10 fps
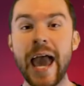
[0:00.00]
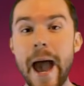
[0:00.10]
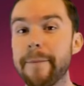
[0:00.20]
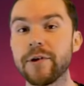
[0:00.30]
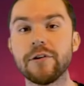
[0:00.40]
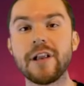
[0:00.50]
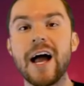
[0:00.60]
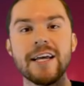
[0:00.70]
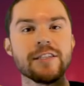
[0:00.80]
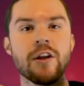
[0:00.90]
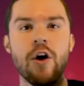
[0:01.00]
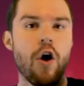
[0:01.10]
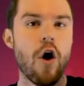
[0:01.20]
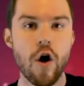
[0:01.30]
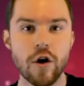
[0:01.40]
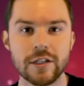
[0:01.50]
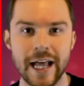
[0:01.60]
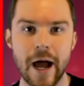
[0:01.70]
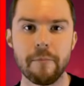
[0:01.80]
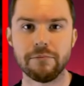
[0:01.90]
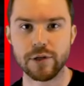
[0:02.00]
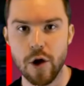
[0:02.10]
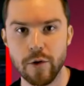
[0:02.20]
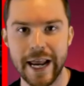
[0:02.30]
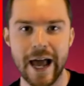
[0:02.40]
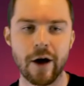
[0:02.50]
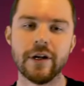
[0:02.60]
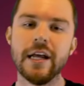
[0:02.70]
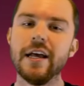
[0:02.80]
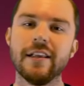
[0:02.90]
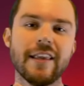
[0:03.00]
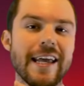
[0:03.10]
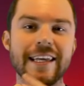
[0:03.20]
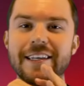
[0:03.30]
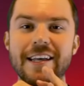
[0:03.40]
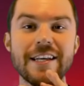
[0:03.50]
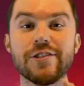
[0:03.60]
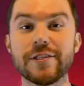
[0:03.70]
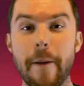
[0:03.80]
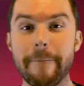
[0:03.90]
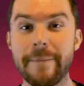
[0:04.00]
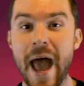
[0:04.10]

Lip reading: capitalized, all out, blown out, like it's just